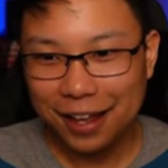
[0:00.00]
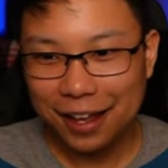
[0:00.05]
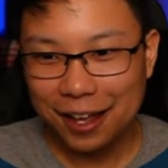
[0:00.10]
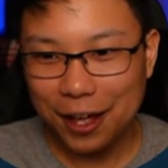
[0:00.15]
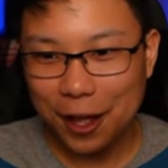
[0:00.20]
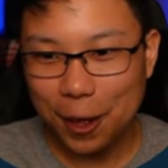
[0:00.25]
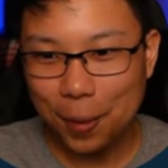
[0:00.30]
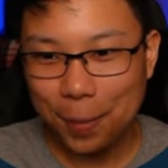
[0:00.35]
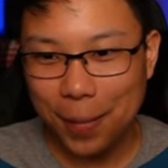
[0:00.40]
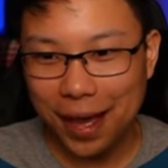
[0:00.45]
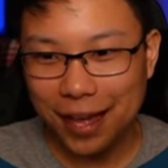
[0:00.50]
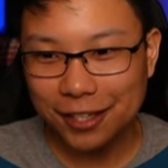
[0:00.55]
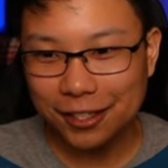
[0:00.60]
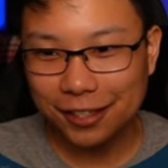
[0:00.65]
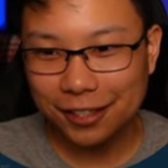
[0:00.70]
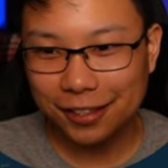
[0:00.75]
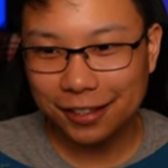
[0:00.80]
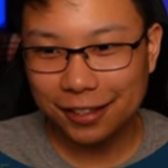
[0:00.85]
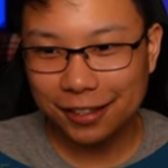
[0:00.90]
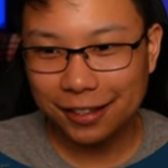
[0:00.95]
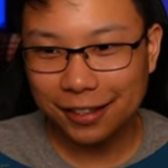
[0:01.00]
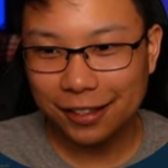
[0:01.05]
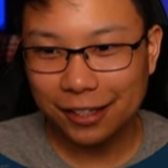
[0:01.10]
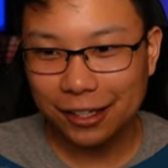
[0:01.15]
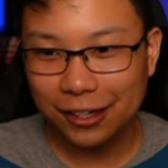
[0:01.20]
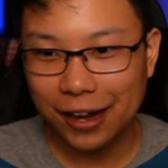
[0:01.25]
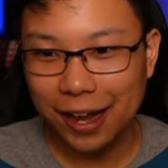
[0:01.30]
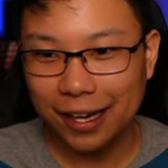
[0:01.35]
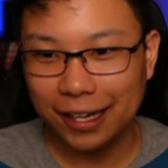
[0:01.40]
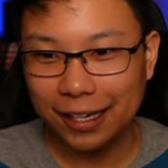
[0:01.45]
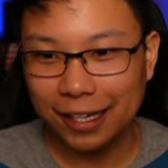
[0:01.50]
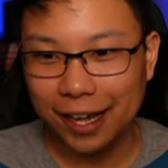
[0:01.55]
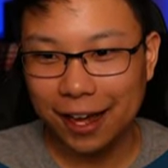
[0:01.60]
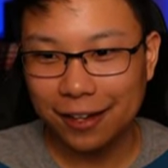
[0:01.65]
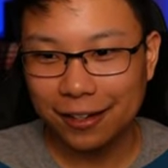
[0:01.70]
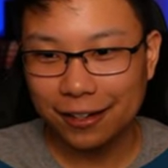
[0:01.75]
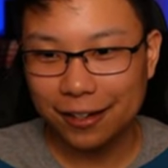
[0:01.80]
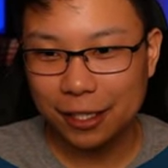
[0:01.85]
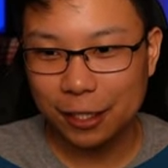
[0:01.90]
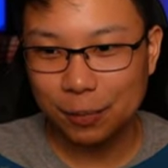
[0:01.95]
Imagine you're heading
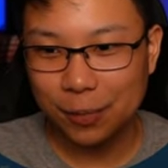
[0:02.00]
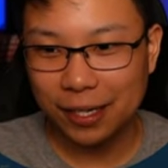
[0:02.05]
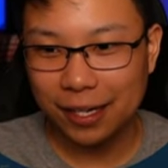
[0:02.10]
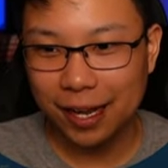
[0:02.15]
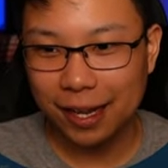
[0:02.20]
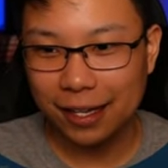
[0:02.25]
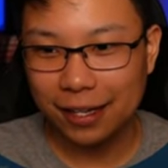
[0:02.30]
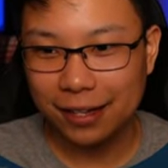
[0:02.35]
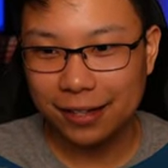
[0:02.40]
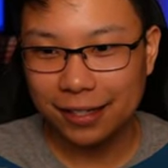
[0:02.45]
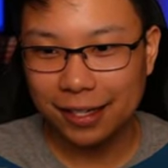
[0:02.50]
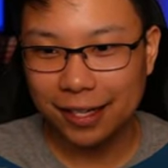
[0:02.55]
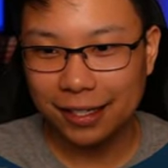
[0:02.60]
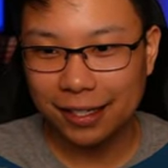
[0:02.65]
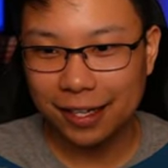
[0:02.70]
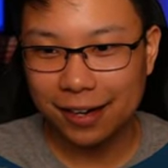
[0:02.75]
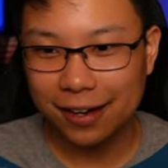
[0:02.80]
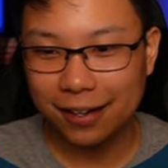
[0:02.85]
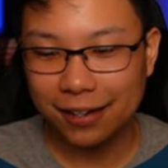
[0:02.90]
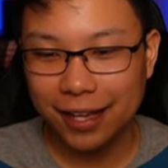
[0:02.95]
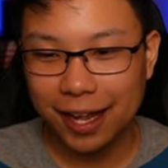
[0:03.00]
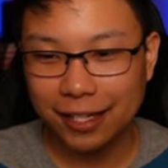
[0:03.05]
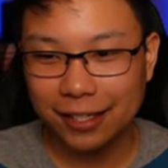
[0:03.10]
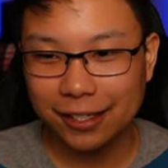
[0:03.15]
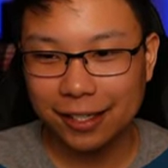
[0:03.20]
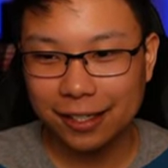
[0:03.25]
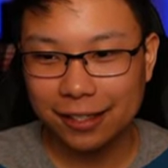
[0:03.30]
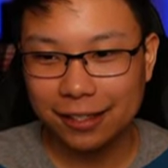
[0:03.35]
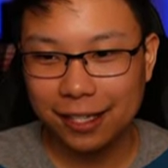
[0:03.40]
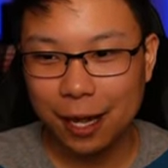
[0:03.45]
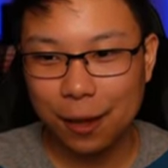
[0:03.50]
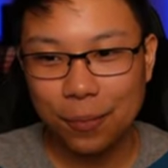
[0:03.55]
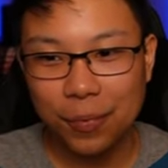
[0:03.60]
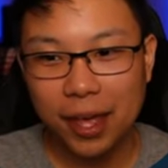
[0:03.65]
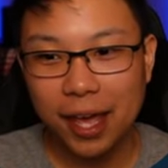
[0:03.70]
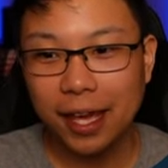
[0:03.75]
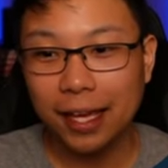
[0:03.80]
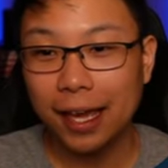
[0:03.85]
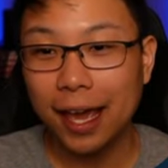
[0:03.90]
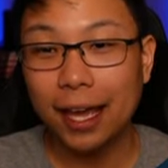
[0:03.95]
out. It's midnight here. Take care. Catch you next time.
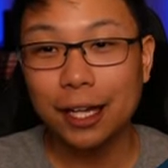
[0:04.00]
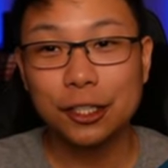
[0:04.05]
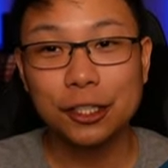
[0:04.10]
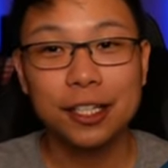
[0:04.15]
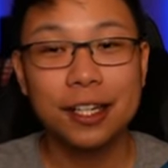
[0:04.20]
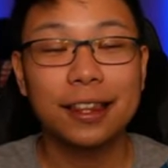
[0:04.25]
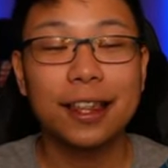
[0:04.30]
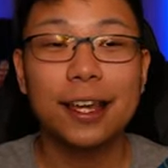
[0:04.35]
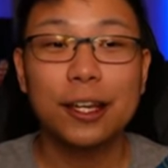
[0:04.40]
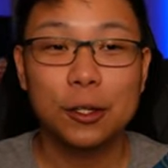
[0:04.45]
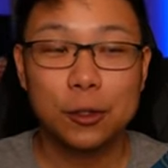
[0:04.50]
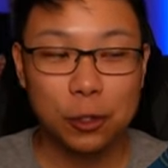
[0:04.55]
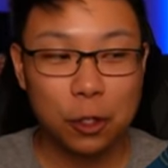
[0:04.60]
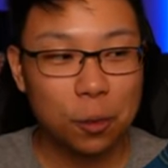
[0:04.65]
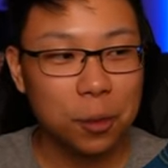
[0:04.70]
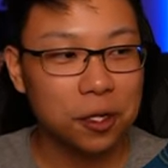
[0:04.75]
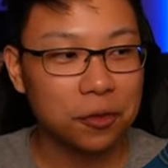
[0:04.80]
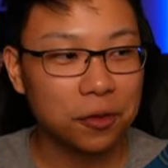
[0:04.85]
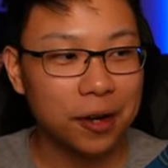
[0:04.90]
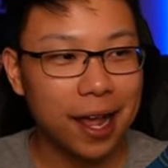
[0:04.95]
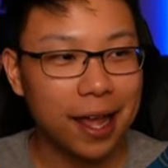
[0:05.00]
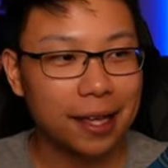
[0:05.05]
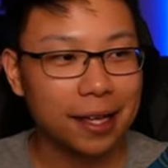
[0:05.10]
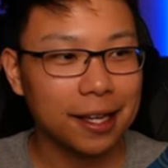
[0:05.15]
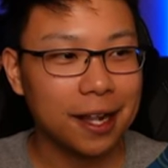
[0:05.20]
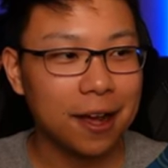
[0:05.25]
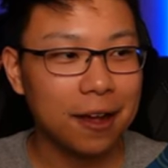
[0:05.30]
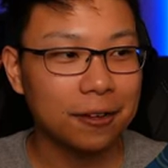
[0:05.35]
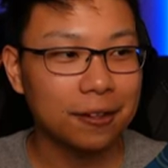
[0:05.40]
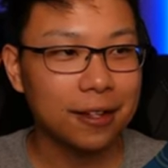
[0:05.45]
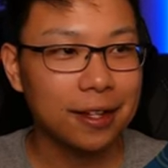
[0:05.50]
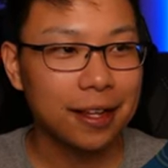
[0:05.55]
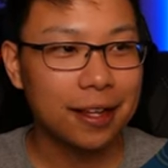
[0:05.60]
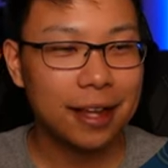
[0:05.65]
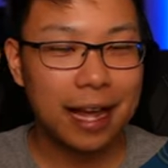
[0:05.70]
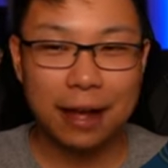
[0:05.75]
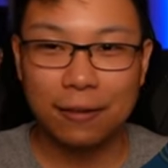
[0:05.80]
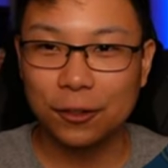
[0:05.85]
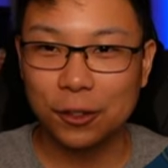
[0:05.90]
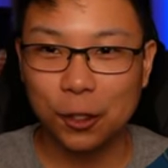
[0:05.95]
Hey, A G, thank you so much for hanging out.
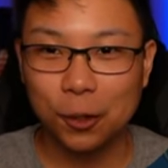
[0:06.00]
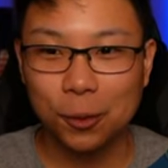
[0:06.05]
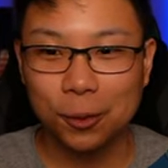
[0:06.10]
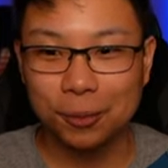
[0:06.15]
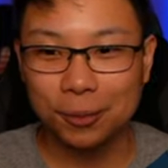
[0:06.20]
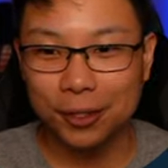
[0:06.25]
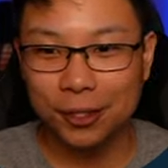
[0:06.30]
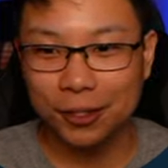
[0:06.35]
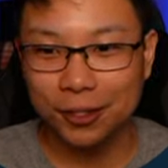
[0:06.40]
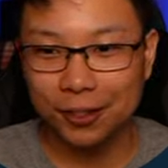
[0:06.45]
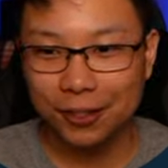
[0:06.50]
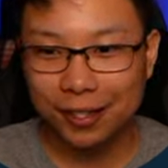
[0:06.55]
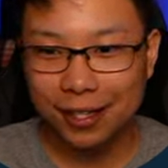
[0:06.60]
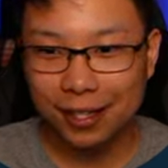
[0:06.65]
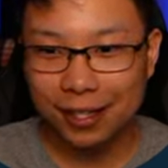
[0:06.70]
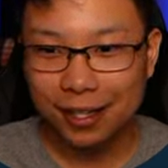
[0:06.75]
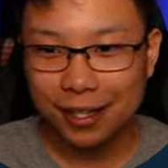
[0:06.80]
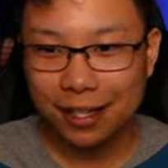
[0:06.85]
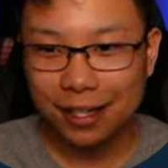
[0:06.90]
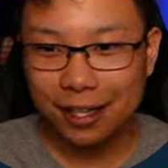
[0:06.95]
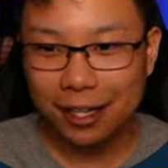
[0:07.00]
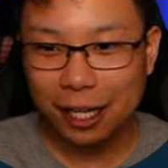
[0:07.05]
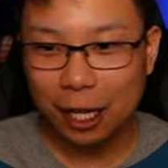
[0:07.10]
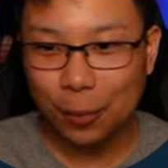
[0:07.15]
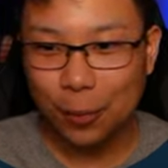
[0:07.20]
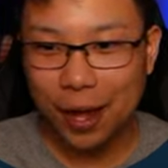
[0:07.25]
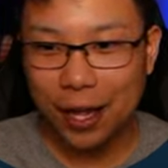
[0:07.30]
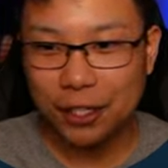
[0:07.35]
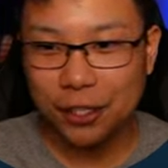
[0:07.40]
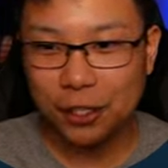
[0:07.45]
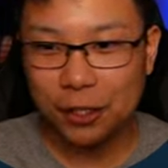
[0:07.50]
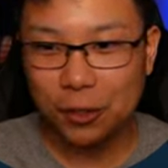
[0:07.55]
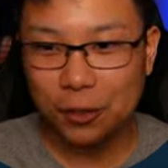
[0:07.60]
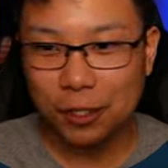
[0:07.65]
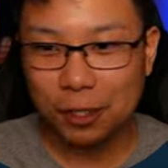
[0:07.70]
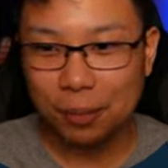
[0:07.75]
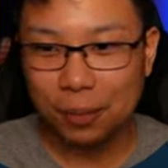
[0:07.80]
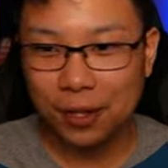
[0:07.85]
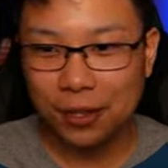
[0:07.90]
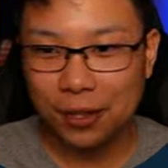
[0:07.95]
Have a good one, bro. Imagine
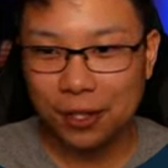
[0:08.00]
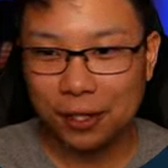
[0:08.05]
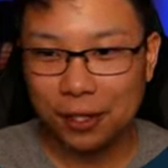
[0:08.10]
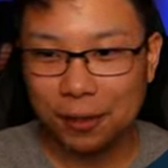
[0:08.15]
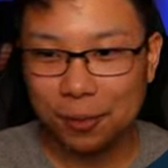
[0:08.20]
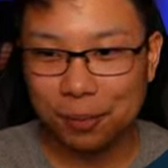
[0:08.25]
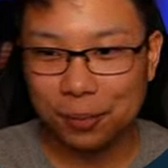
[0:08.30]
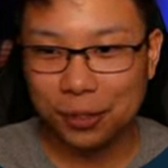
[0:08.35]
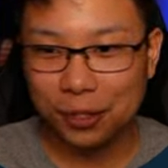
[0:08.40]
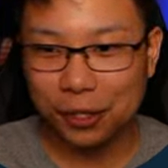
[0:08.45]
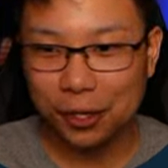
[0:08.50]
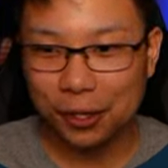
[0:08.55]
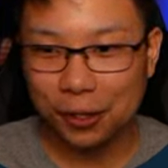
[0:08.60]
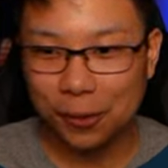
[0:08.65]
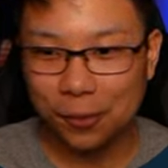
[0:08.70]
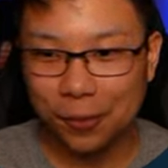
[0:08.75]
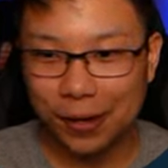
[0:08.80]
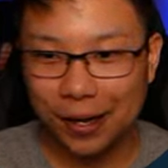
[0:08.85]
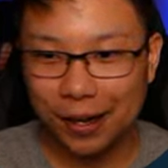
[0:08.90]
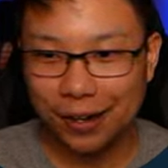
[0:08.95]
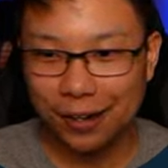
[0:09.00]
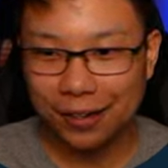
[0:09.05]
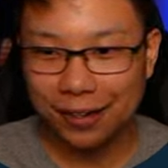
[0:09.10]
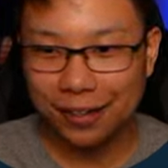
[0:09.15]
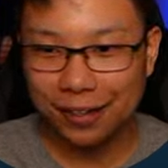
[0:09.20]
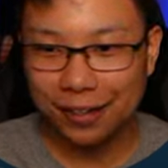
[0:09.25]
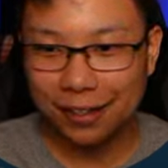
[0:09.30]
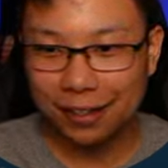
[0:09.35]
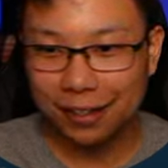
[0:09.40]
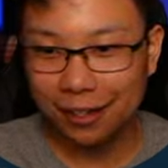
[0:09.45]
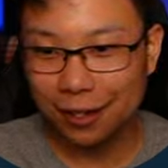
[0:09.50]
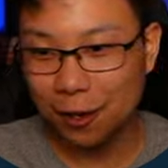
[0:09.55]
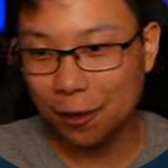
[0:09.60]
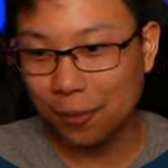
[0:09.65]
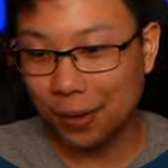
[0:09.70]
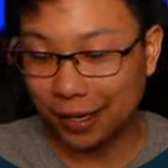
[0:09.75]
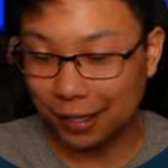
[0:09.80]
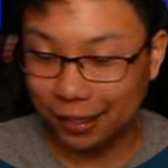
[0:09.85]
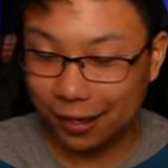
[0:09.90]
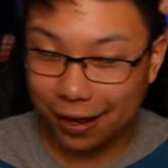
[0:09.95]
using Mythic Book on a rare. Oh
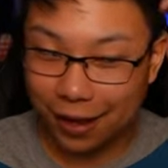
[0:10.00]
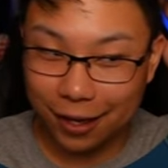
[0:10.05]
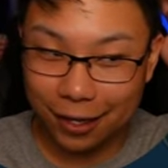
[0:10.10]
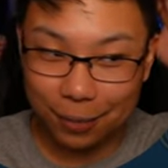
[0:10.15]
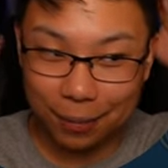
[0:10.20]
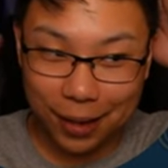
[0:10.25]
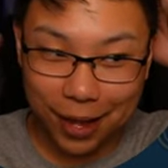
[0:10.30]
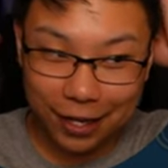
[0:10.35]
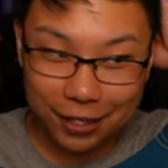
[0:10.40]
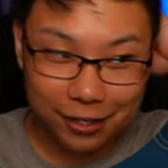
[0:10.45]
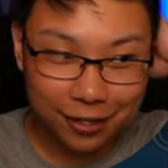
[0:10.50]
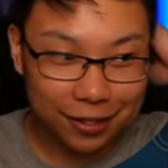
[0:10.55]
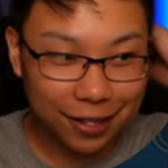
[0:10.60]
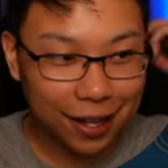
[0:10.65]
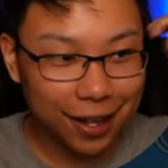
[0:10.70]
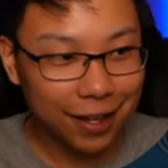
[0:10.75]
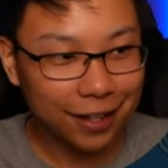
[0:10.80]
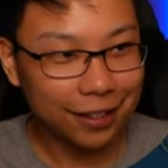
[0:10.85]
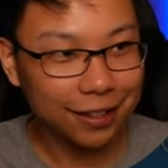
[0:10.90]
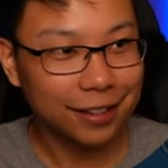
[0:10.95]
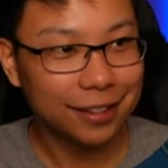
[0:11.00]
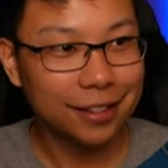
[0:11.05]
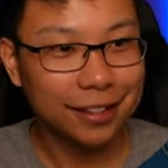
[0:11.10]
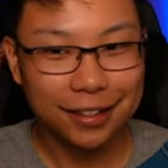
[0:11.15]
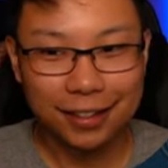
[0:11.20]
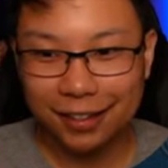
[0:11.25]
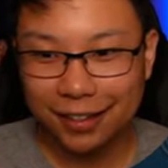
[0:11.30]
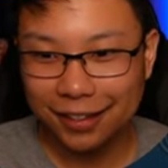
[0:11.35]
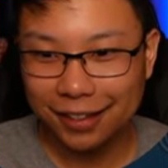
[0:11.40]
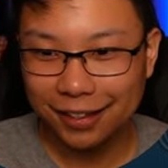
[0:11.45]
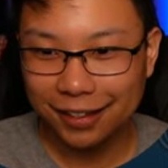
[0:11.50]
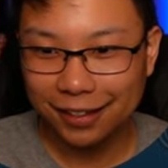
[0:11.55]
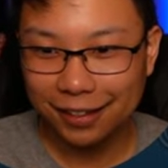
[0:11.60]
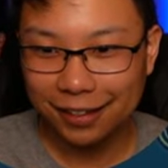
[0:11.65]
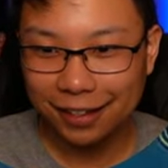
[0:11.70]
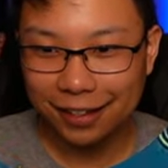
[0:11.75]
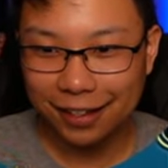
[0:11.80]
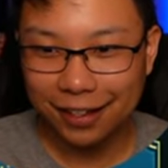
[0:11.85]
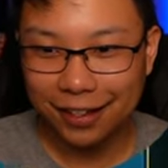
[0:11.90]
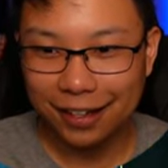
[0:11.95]
my God, imagine that.
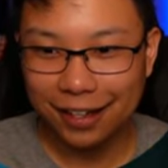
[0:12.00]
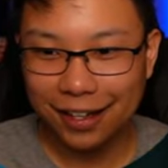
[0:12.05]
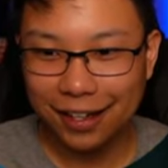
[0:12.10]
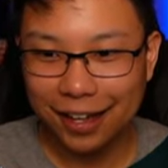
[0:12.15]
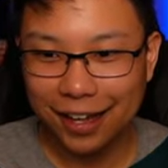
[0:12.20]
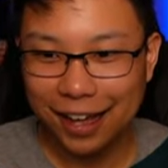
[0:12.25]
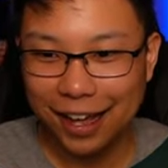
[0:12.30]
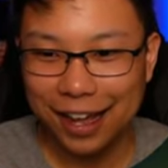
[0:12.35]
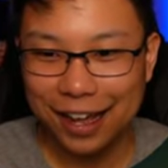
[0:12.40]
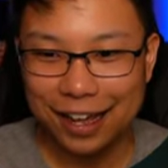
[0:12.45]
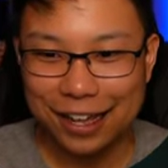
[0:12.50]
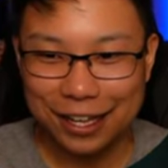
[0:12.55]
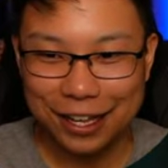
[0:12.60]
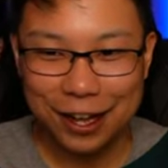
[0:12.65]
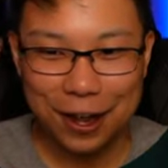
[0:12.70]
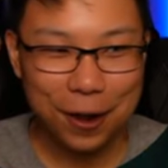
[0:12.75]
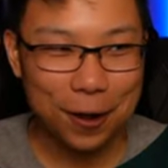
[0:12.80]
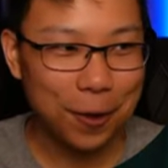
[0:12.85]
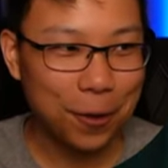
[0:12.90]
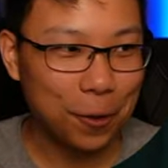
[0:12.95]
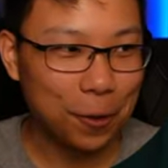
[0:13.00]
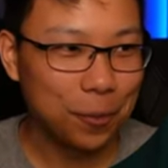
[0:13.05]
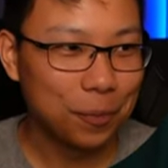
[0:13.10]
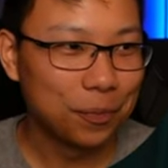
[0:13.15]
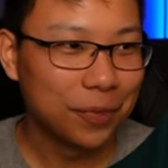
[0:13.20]
Hey, yo.